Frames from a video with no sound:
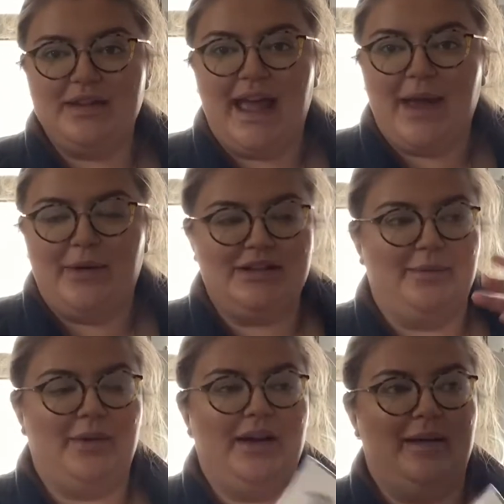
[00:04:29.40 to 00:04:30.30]
here which
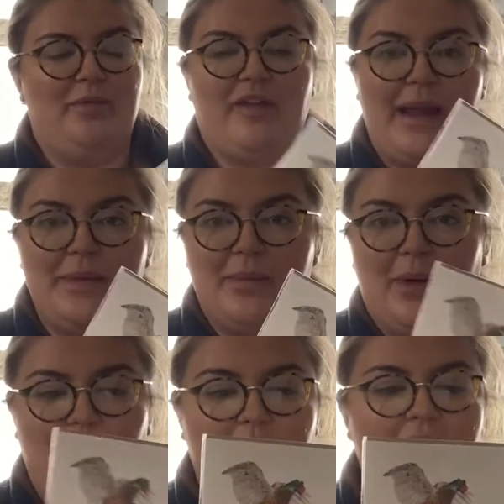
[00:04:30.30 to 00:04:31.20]
I'm going to frame them
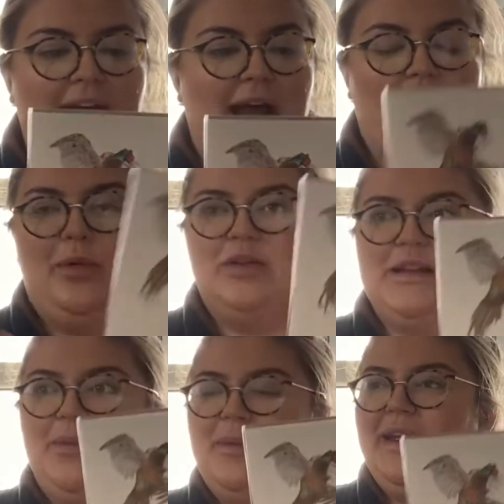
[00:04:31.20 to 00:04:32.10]
all and I'm also
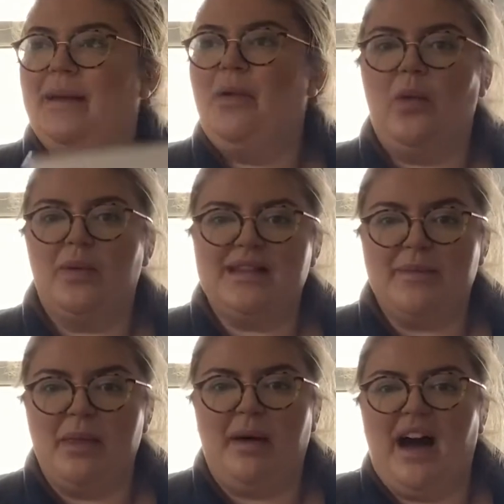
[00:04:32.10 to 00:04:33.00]
probably going to put some
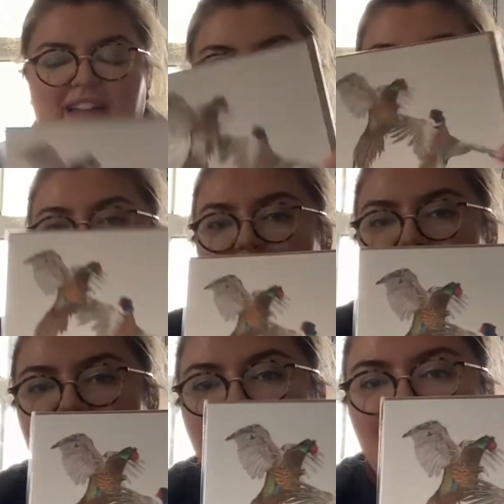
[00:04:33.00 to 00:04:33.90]
in the bathroom
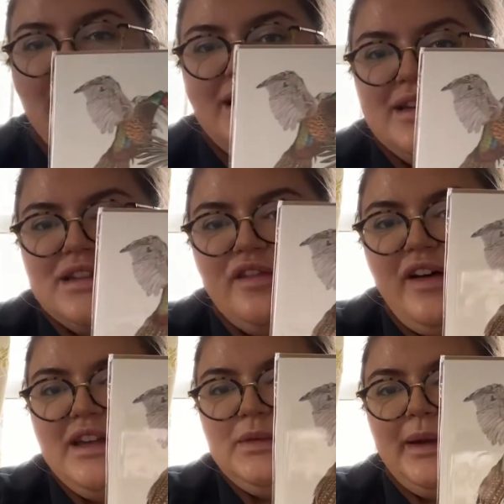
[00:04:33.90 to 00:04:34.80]
maybe. So the
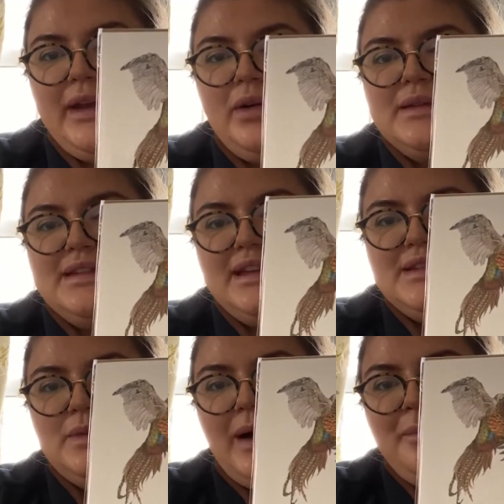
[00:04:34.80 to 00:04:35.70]
first one I got was
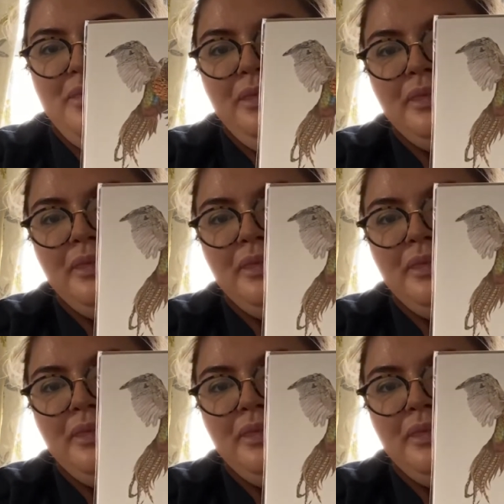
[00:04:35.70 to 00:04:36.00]
this one.